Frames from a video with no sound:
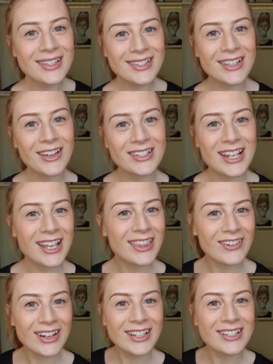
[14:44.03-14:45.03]
So day
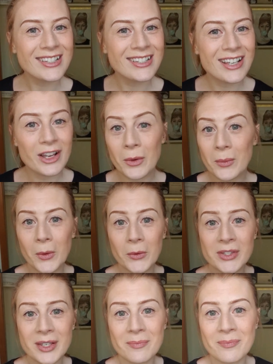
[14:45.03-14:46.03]
3 is
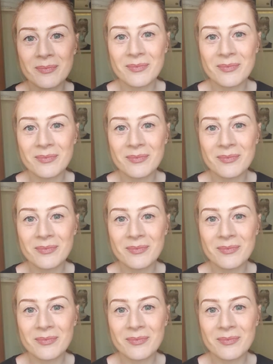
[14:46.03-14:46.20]
awesome.